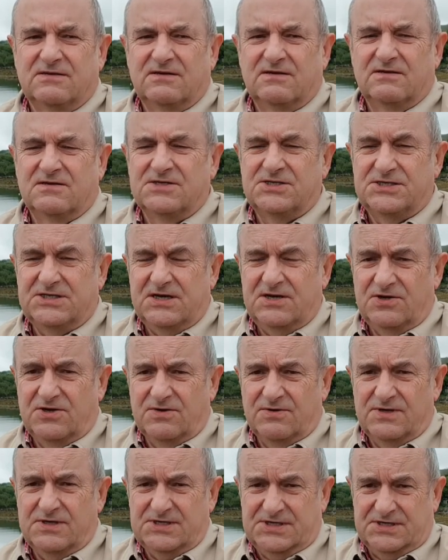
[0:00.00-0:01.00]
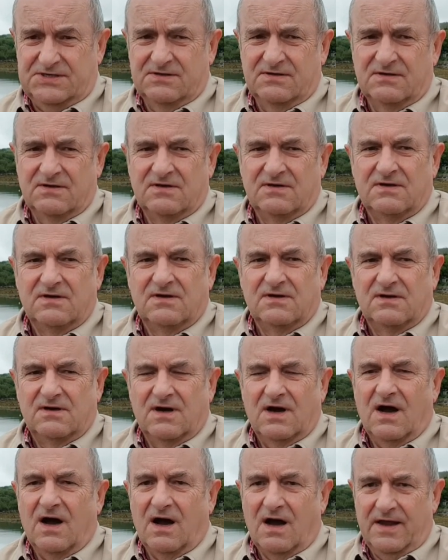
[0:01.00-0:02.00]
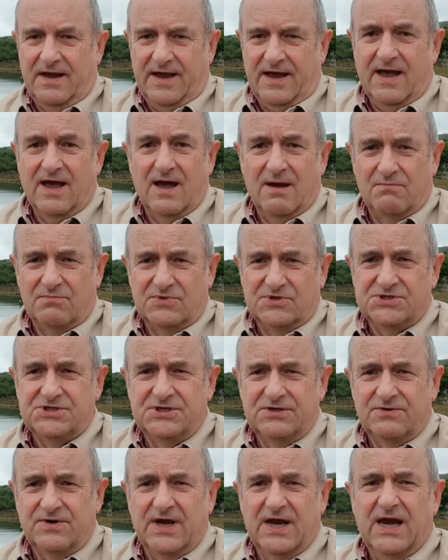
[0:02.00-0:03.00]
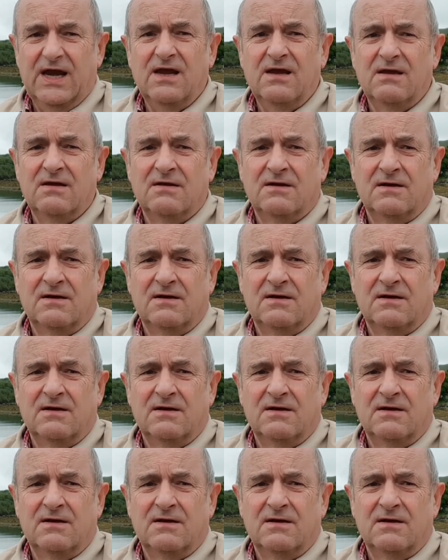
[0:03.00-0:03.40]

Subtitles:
continuous, I am doing,